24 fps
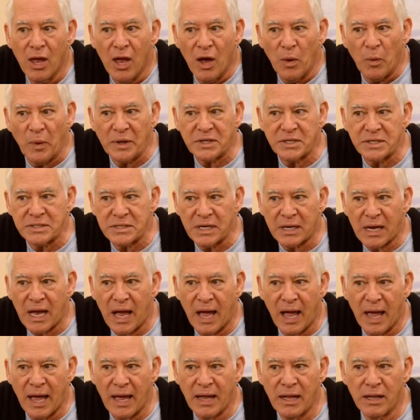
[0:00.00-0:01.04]
which is a
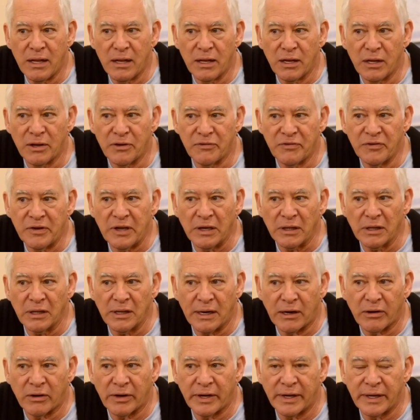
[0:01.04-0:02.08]
kind of
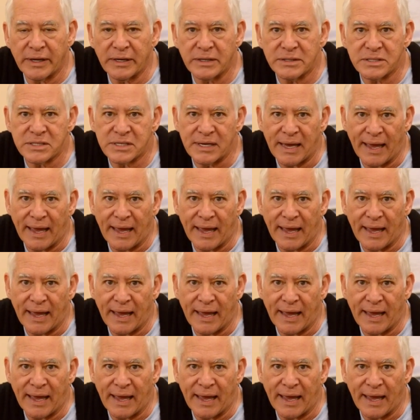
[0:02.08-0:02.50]
hilarious